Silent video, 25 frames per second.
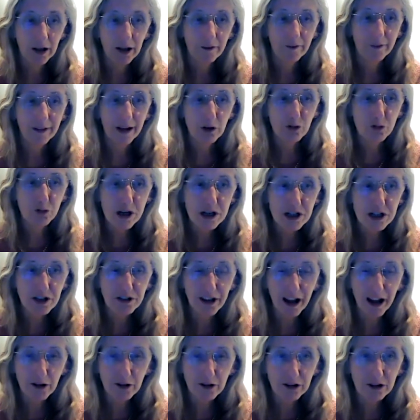that reaches
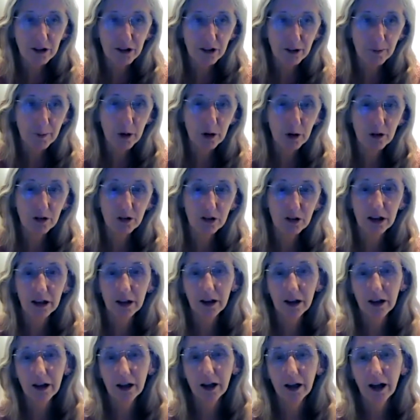out into the community.
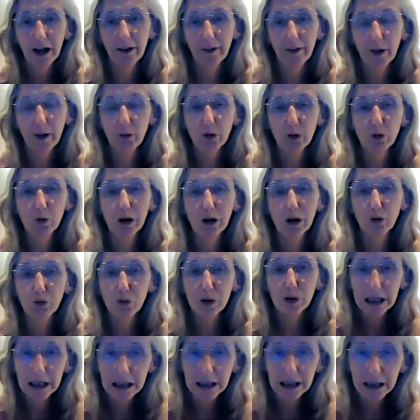And then we work
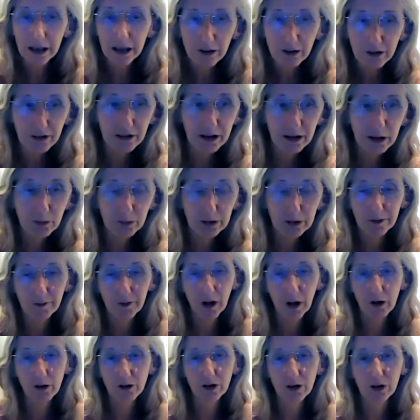really closely with the
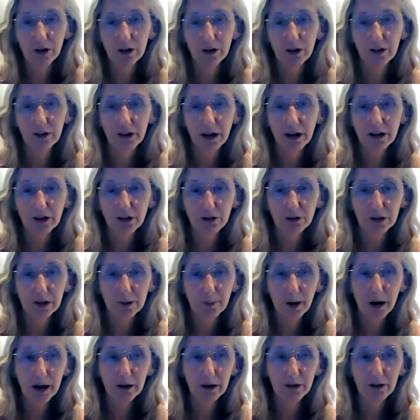voluntary organisation, with the
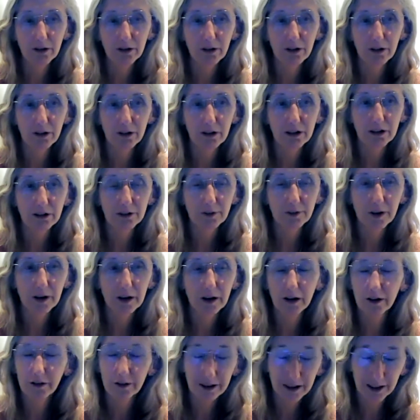Migraine Association,
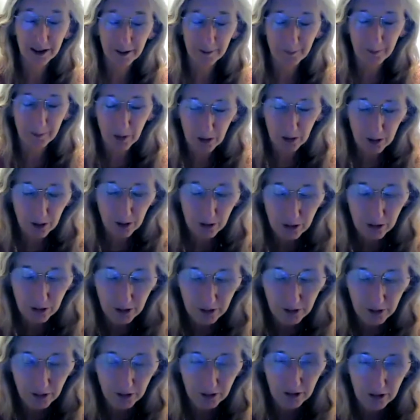or with the Motor Neuron Disease
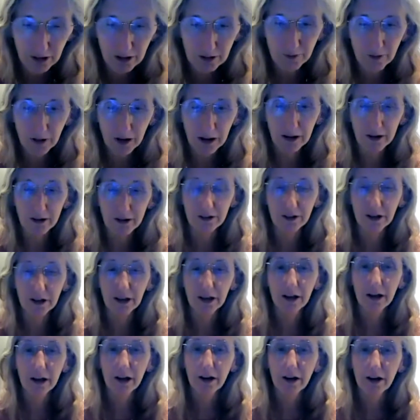Association of Ireland.
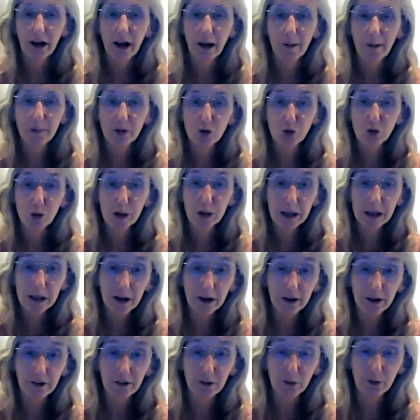And between
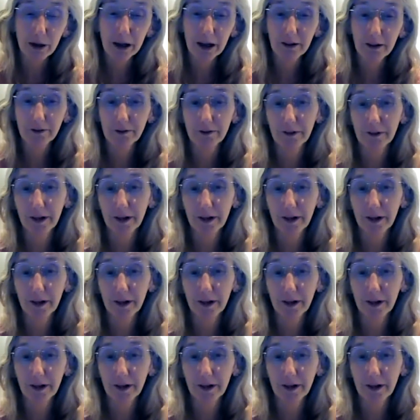us, we have